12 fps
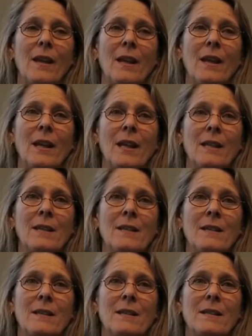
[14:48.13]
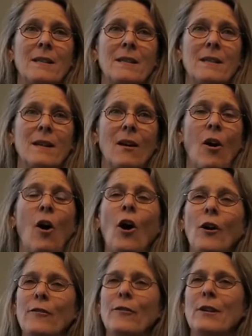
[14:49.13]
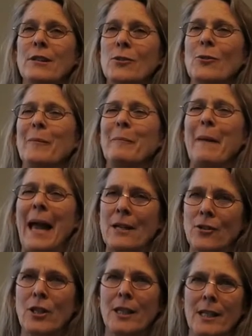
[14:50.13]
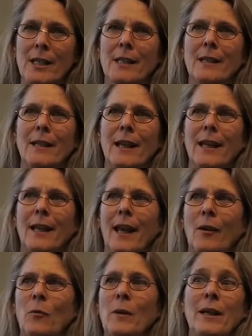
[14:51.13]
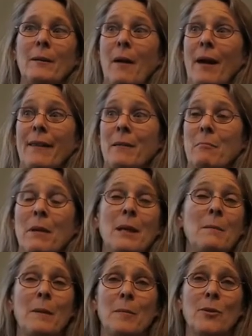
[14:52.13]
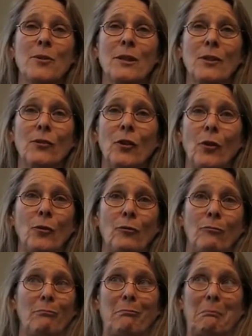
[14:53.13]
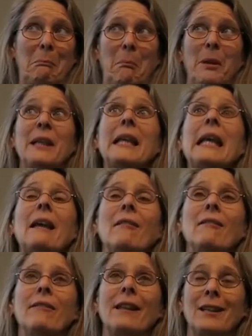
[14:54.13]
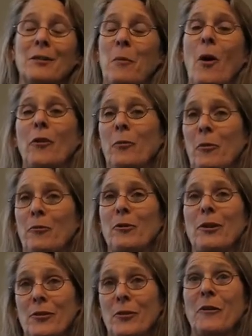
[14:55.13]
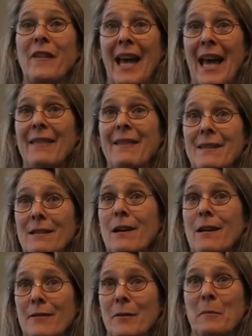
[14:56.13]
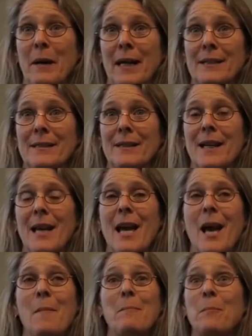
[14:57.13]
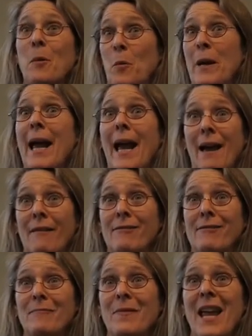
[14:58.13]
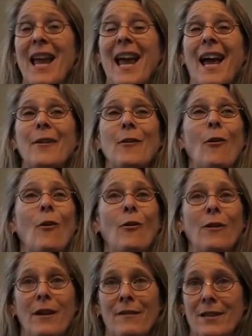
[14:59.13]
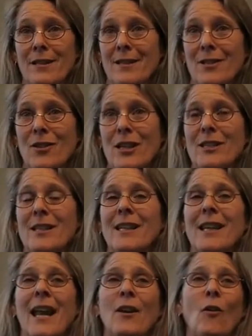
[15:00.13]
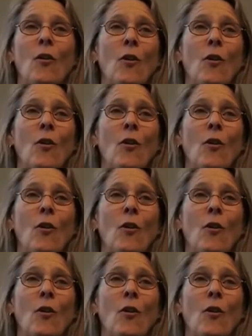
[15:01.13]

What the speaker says: it is hard for us to imagine, and really I think many people still don't believe that it's possible for us to have had this kind of impact, but we have. And all the evidence suggests it, and